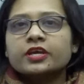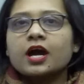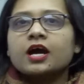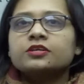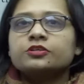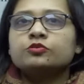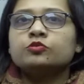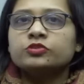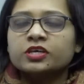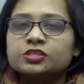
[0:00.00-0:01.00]
regard
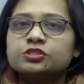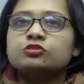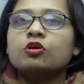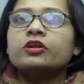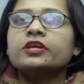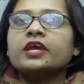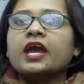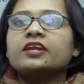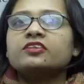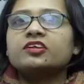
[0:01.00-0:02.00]
to the
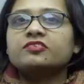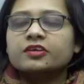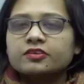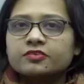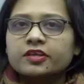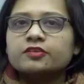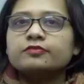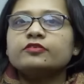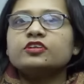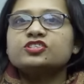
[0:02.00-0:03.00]
historic and the
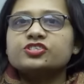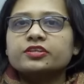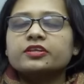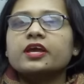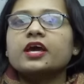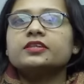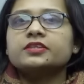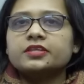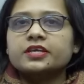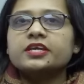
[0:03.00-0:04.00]
successful
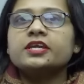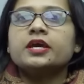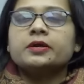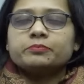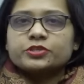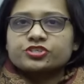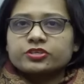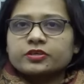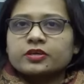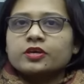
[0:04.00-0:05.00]
Chandrayaan 3
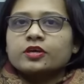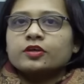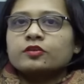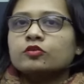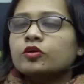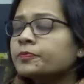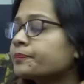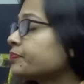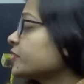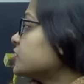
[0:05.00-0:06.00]
mission.
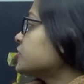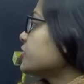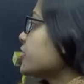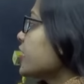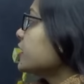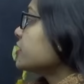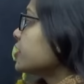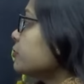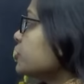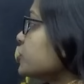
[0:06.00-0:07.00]
So, Chandrayaan 3